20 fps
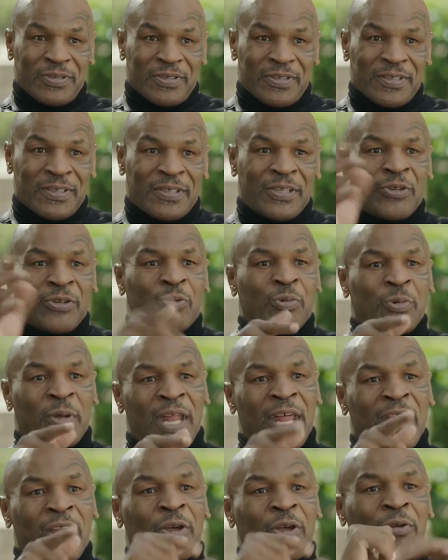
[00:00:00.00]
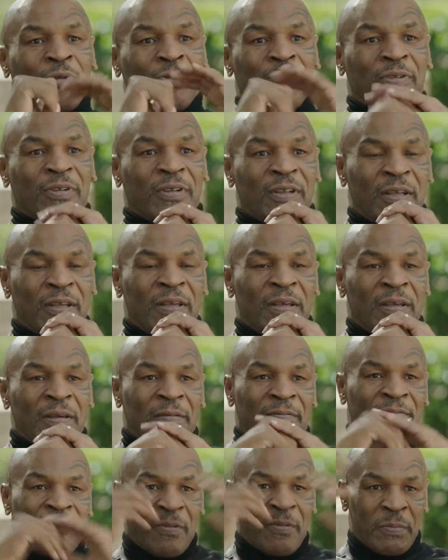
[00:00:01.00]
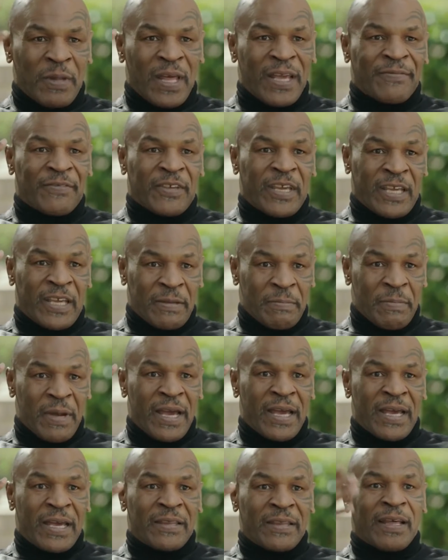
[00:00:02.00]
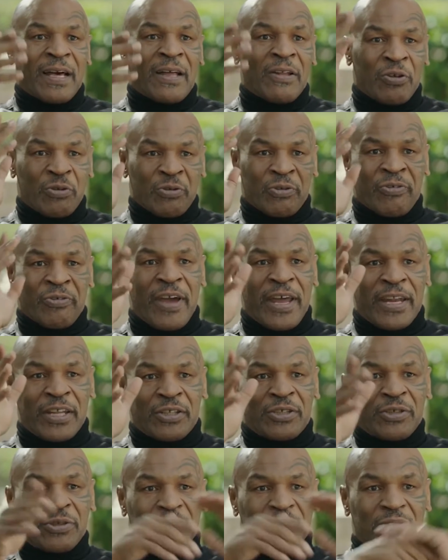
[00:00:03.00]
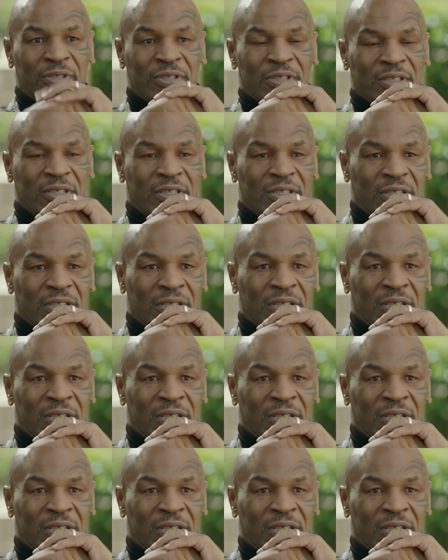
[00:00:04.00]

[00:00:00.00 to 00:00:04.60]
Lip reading: undefeated in 4 professional fights, most recently outpointing former UFC